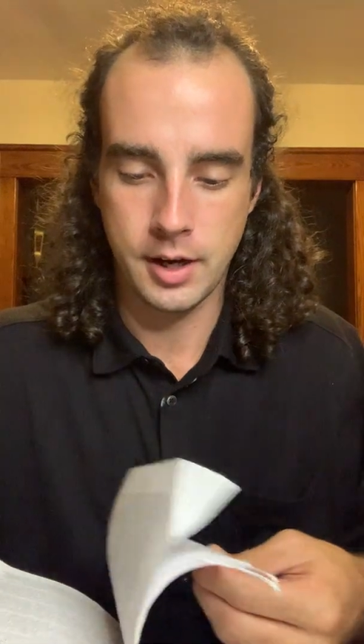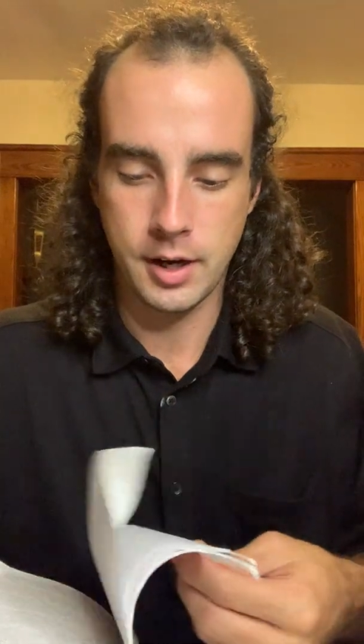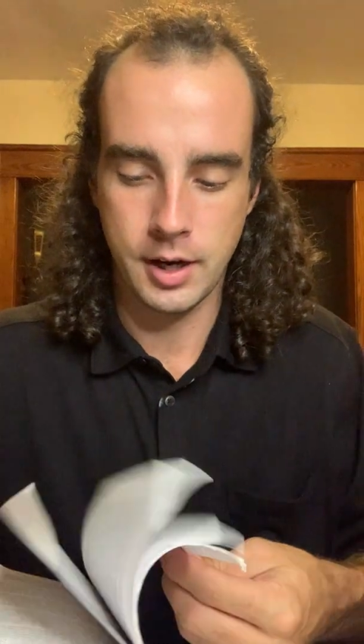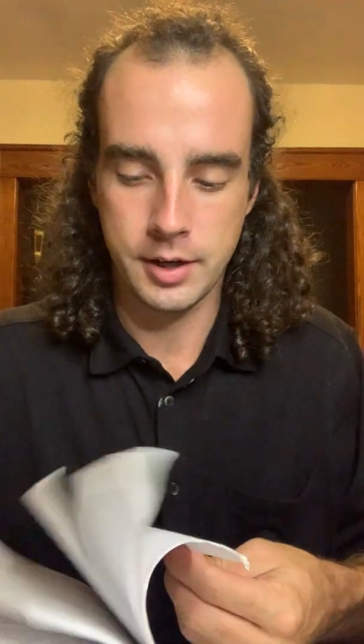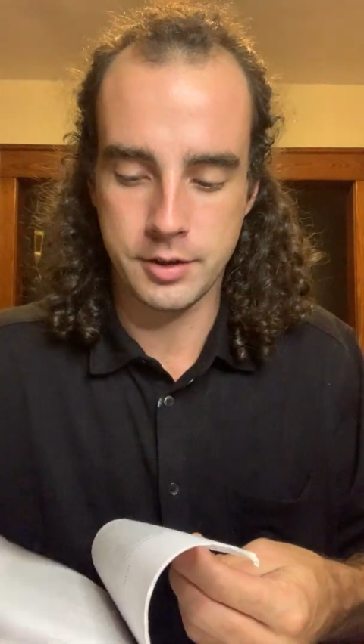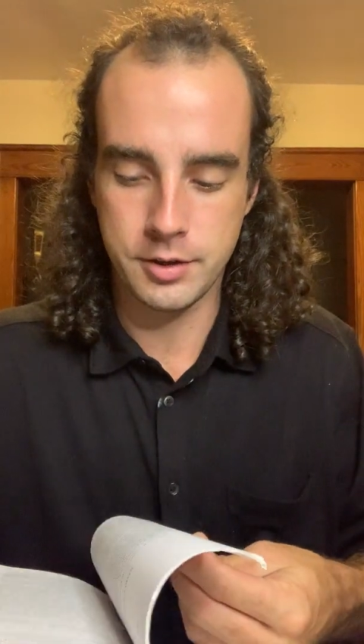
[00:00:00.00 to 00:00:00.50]

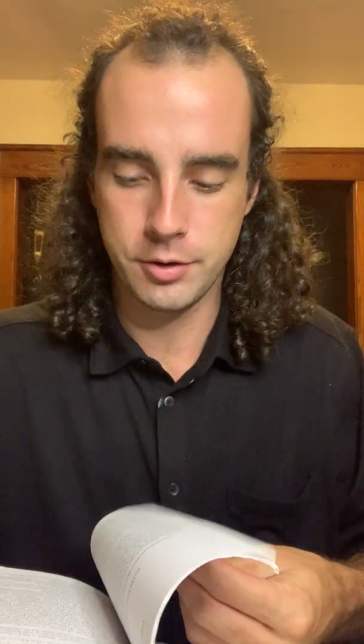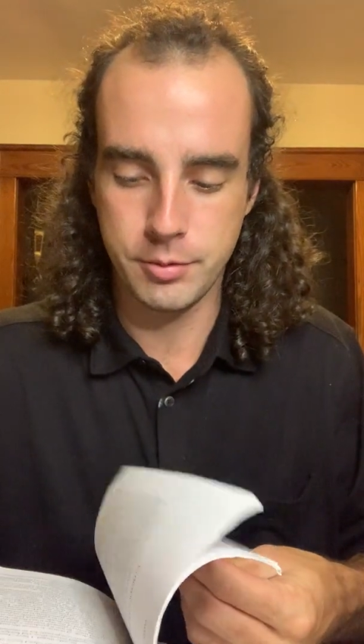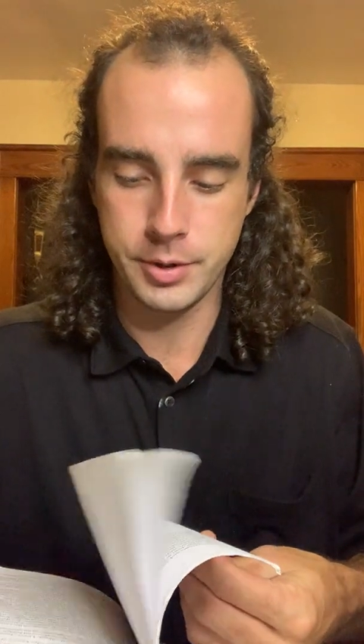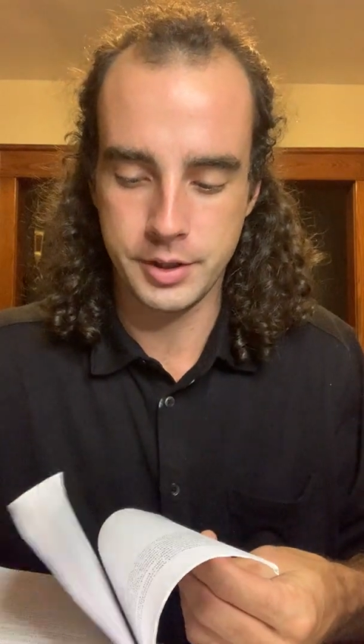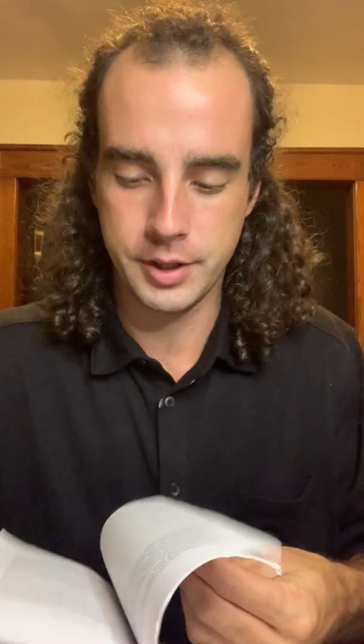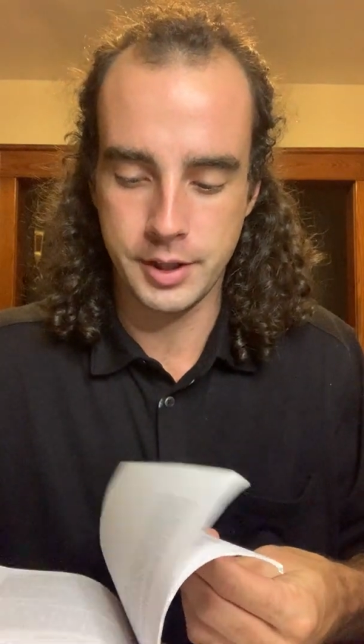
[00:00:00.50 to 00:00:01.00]
I do
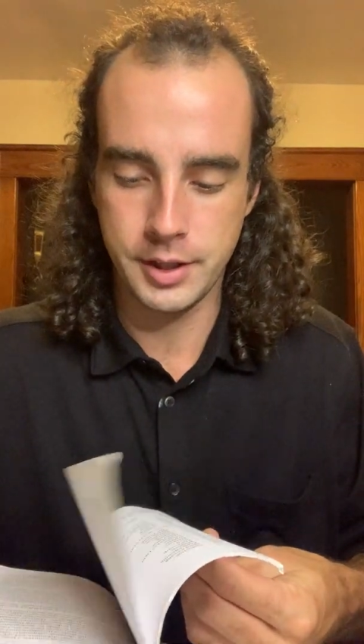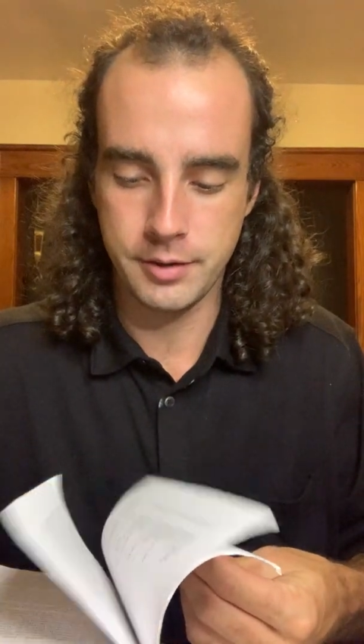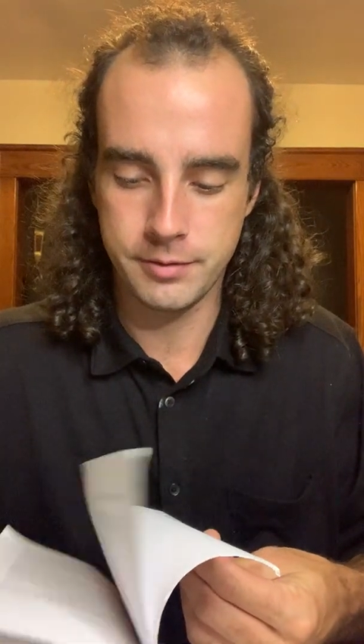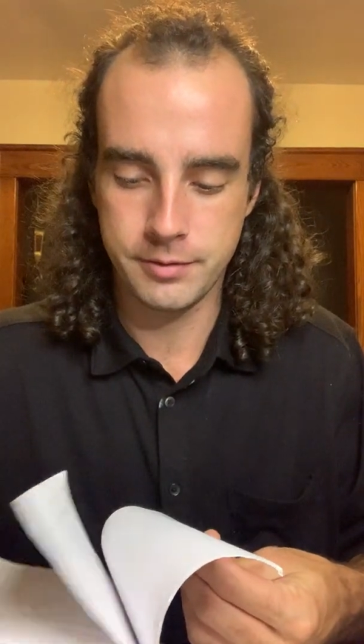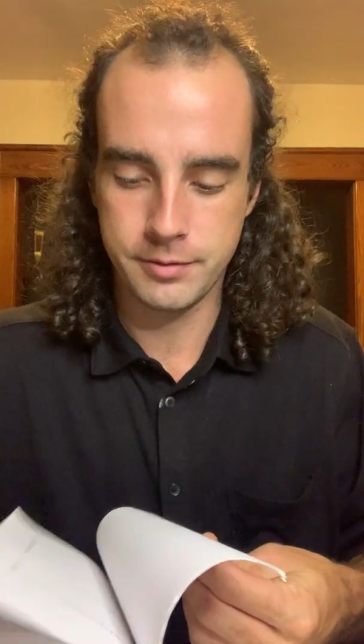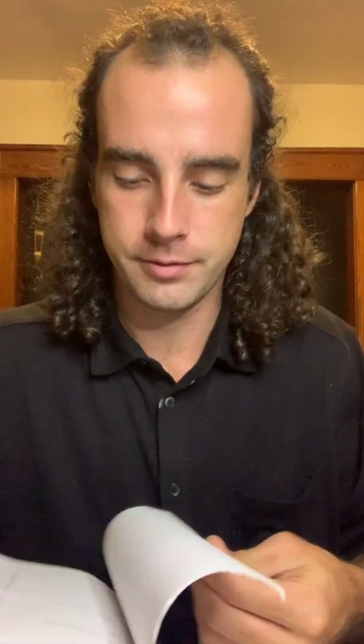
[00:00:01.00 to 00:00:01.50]

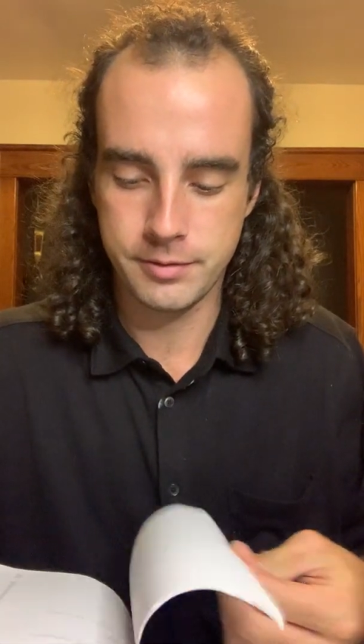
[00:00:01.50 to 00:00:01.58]
believe.